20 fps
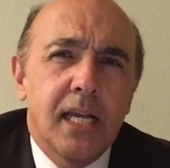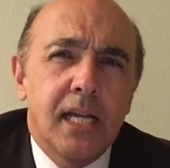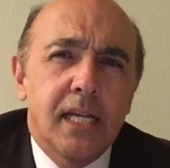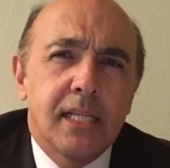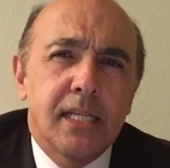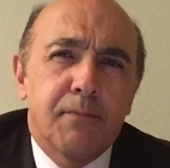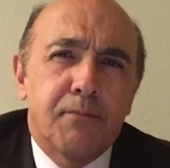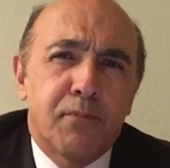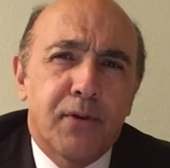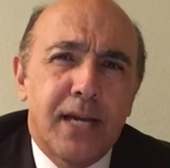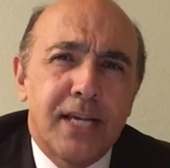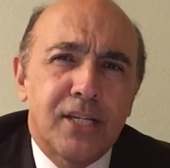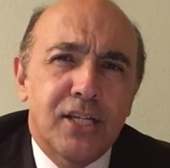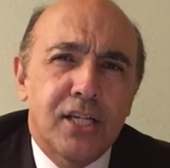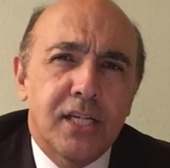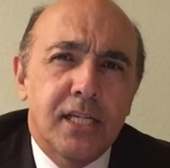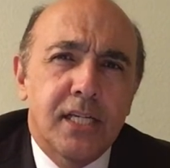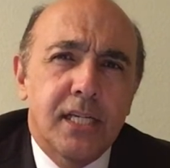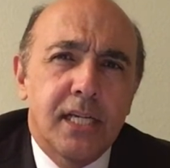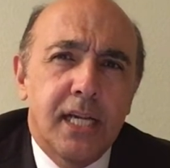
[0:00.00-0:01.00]

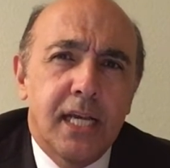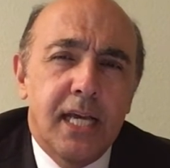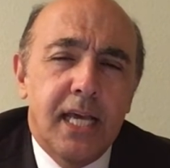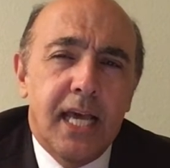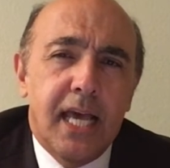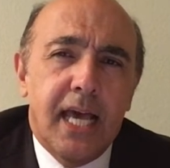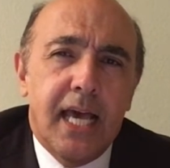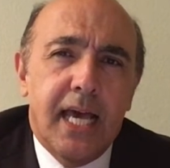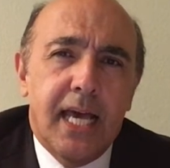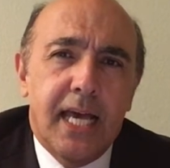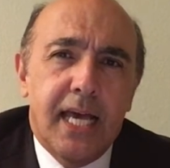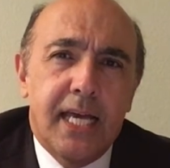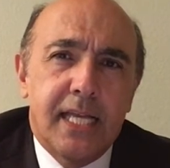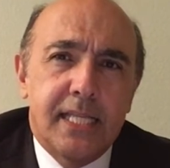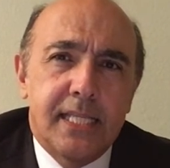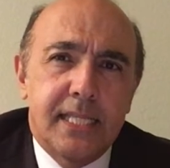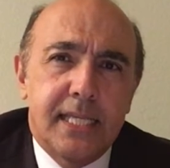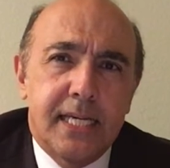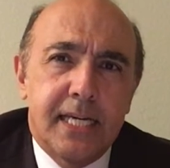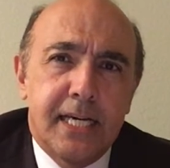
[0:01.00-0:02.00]
depression and